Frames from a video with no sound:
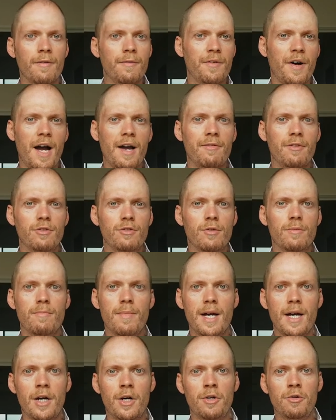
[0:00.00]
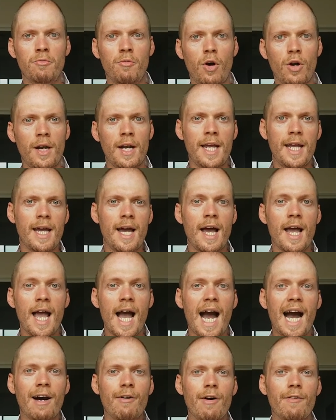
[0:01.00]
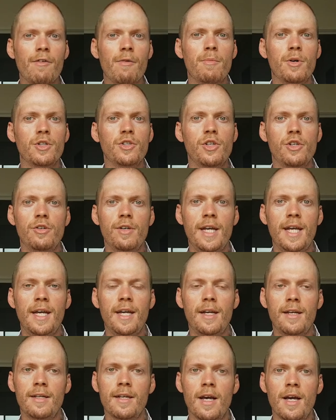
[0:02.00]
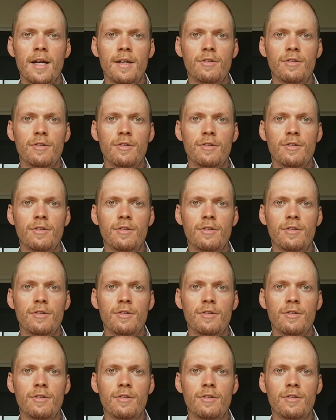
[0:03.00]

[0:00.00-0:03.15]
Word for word: 500 ml, 1 litre, however much you need,